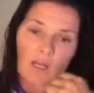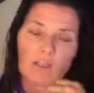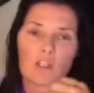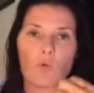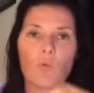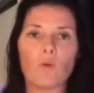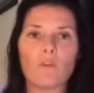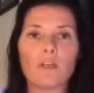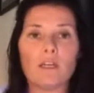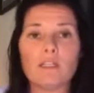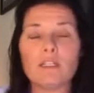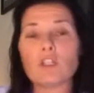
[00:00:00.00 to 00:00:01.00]
So
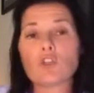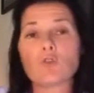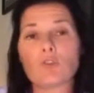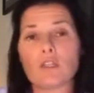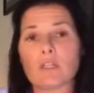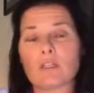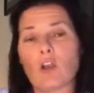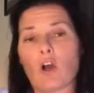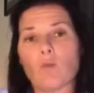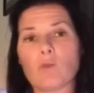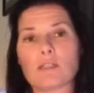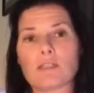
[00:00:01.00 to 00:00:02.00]
the initial thing that
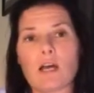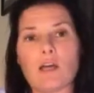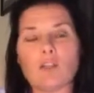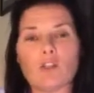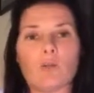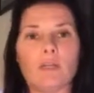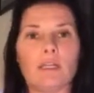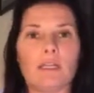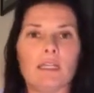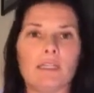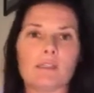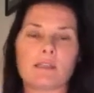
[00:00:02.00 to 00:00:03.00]
I would start doing
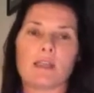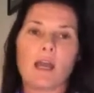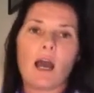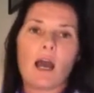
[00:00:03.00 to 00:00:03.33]
is